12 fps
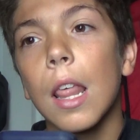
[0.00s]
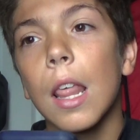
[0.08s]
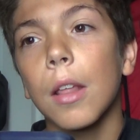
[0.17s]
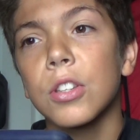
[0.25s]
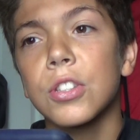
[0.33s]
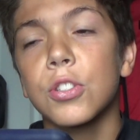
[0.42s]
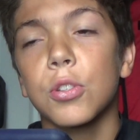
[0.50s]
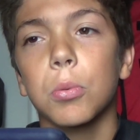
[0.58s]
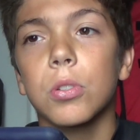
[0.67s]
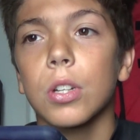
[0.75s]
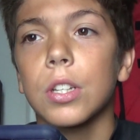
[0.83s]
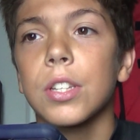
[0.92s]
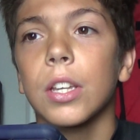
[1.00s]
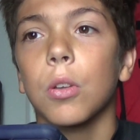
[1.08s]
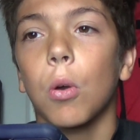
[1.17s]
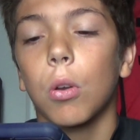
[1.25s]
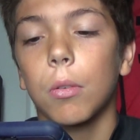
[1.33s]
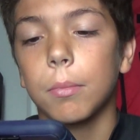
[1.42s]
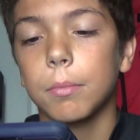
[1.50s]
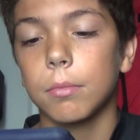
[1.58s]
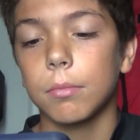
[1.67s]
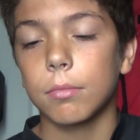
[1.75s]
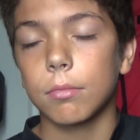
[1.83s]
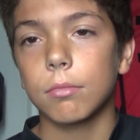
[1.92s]
and then the sewers gonna take you all to...
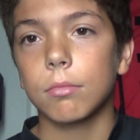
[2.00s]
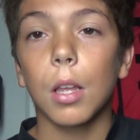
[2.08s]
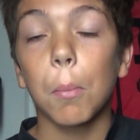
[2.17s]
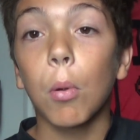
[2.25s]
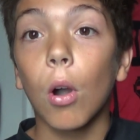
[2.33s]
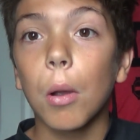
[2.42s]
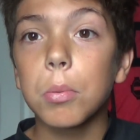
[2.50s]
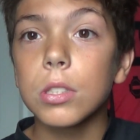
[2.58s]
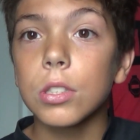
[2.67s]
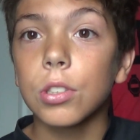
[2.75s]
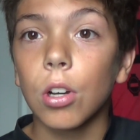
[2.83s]
Bro, I wasn't